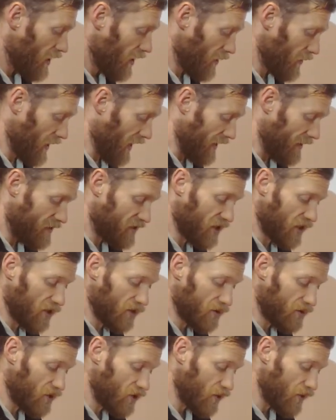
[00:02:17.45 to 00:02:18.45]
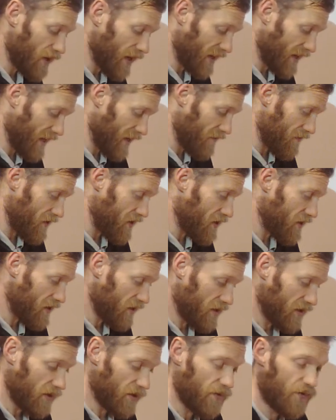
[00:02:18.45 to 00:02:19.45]
Okay, so you do get given
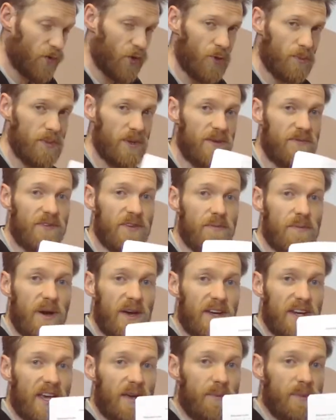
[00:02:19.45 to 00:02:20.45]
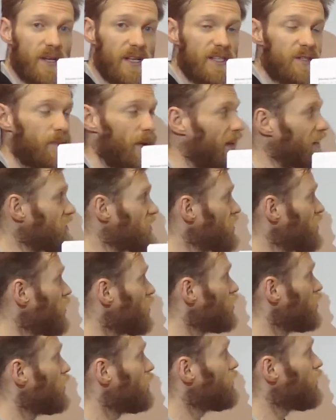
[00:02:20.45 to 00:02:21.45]
the formula for the binomial expansion
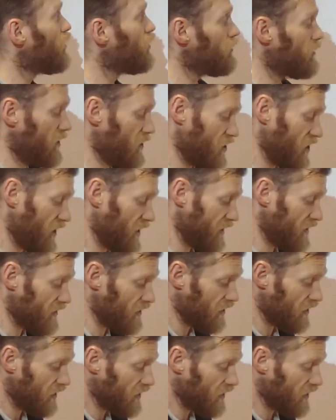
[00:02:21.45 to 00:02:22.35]
on your formula sheet.